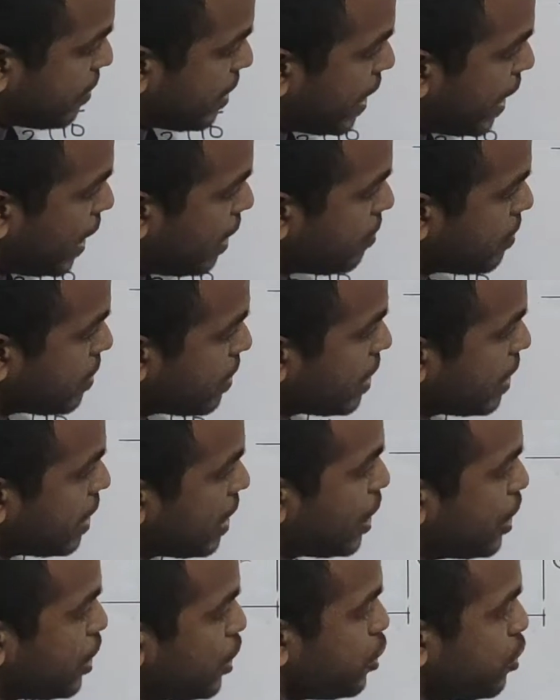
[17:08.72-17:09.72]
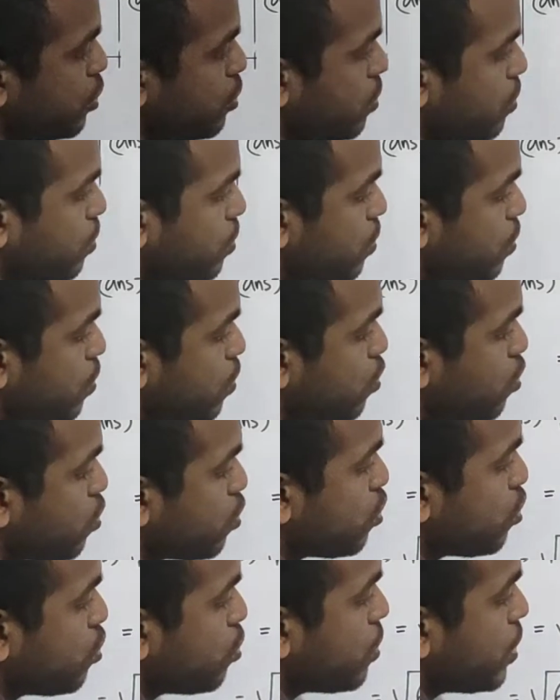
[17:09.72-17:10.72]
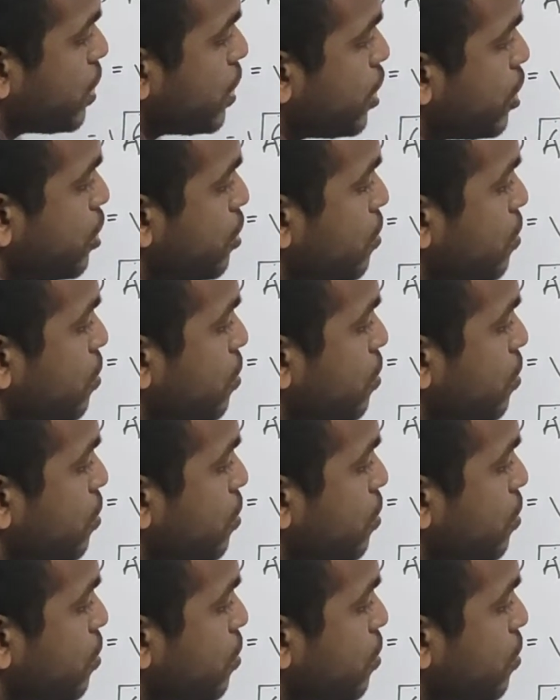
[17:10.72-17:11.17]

5 into root 2 into